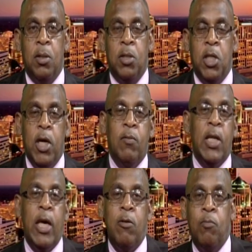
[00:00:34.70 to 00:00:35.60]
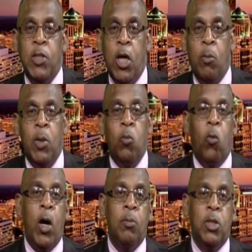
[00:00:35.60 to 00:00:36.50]
evening, ladies and gentlemen.
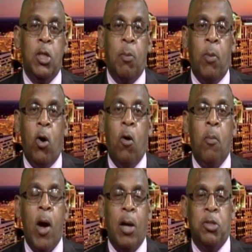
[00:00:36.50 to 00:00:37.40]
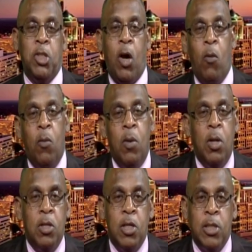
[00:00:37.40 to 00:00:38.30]
Welcome to the Paul Brown Show.
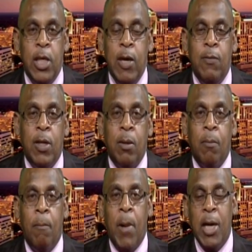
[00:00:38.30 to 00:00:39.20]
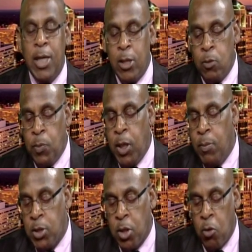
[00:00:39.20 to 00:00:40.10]
This evening, my guest will be
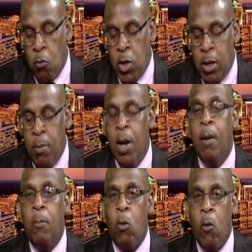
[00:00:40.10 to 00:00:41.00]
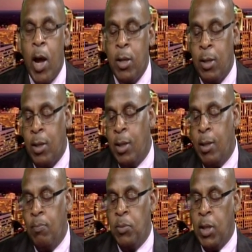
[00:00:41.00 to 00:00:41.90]
Mr. Kareem Puranda.
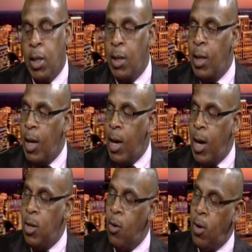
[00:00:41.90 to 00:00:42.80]
How you doing